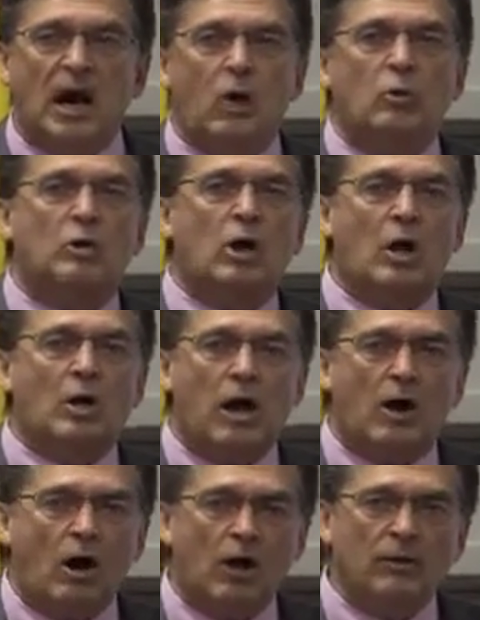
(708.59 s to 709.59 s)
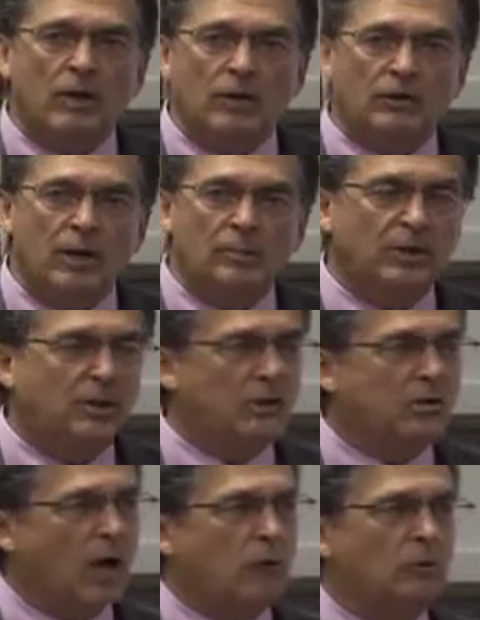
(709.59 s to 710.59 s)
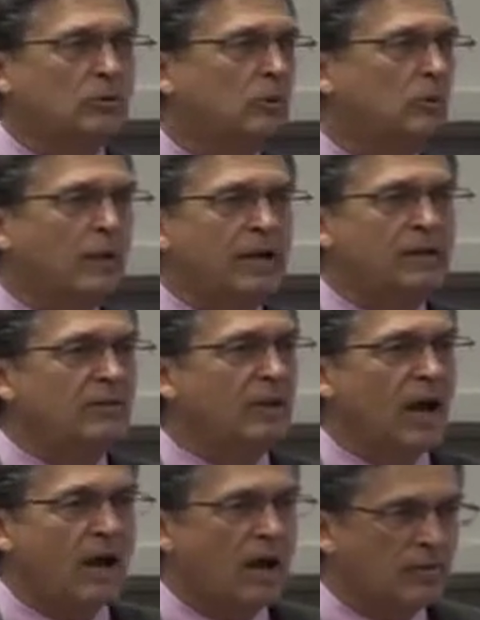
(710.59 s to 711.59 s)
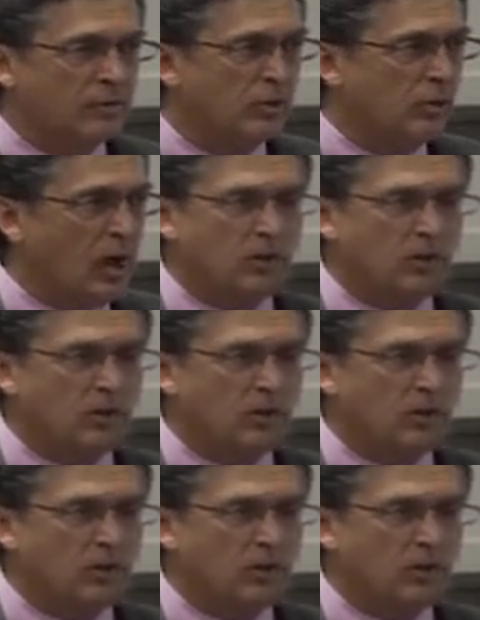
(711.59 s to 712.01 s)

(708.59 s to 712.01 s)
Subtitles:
I will call out all our deputies. I will do anything I have to.